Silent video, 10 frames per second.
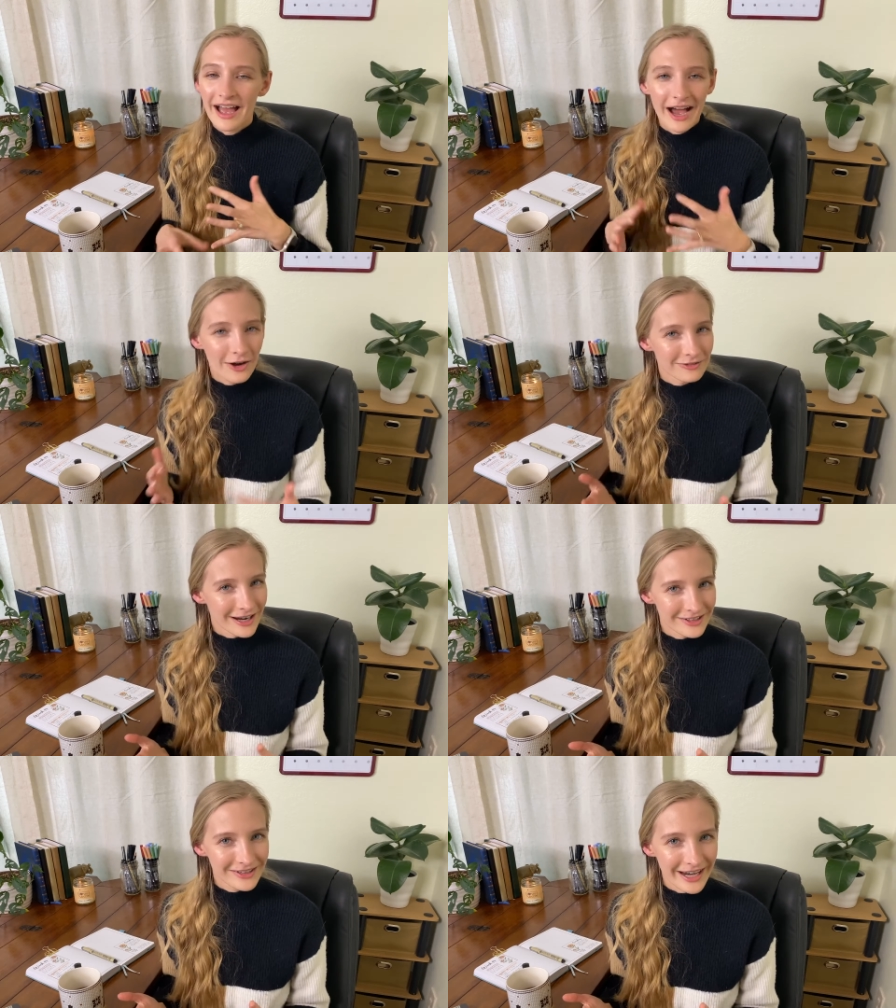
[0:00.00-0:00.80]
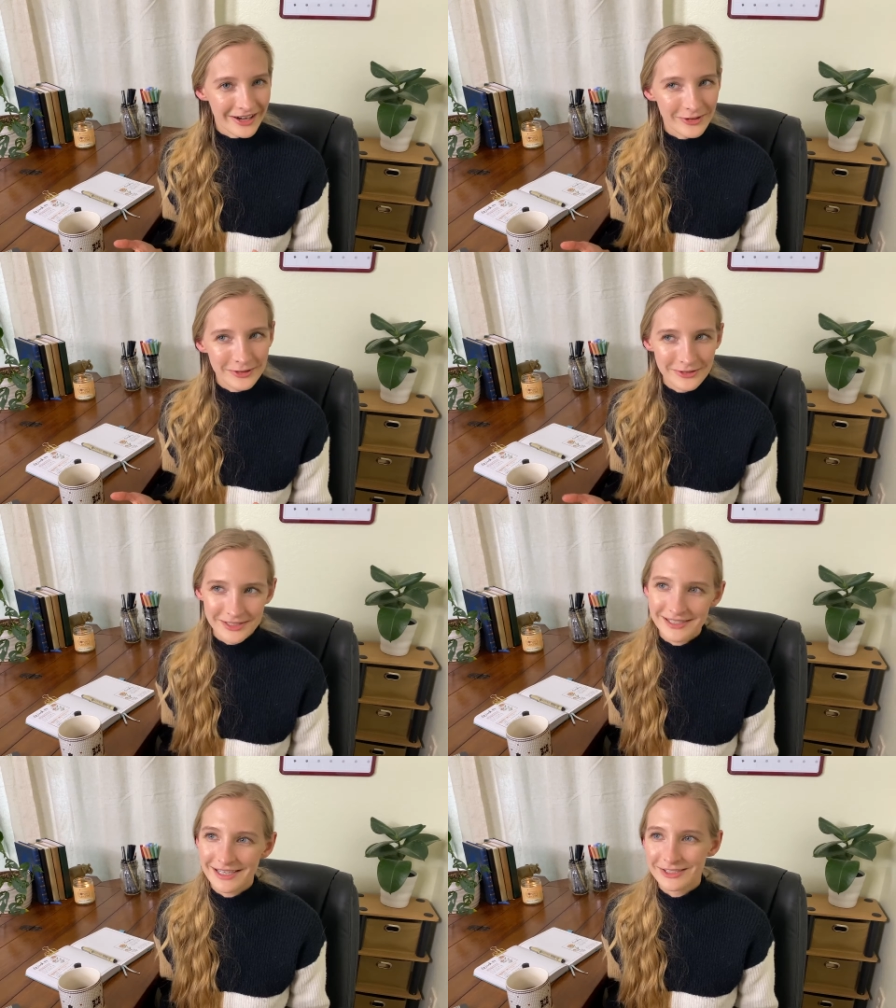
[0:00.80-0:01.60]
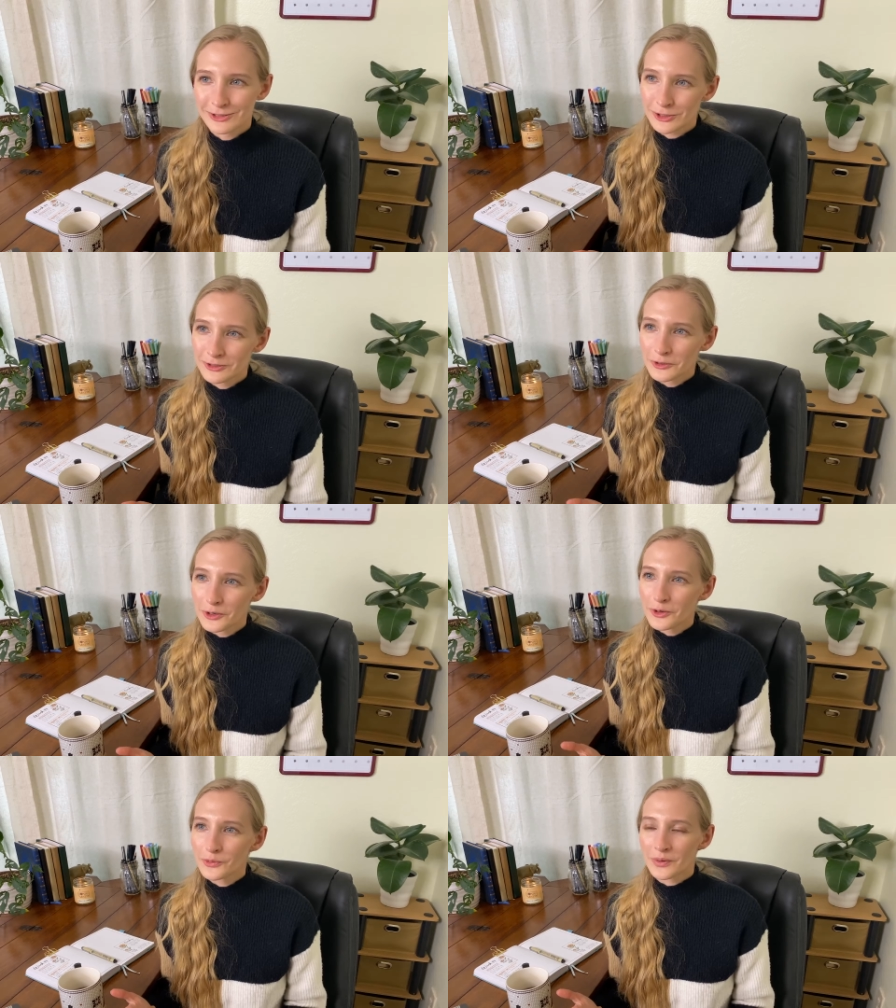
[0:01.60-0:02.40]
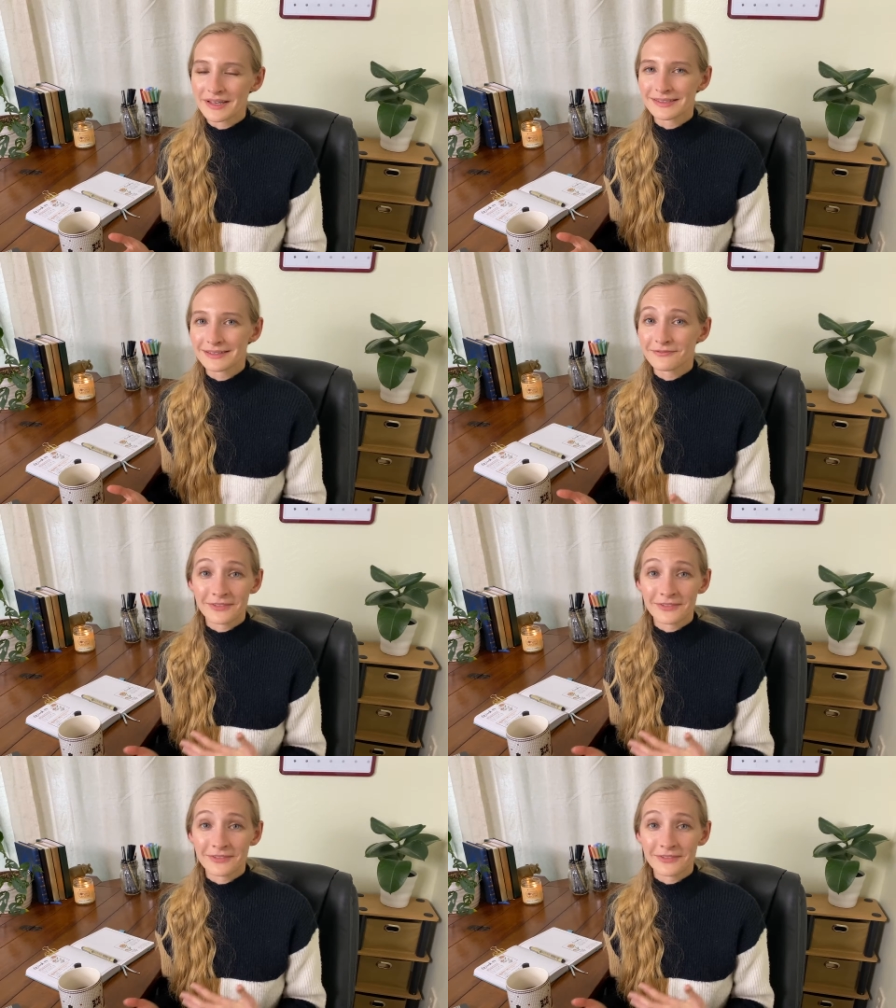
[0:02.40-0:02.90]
how Ryder Carroll uses his journal was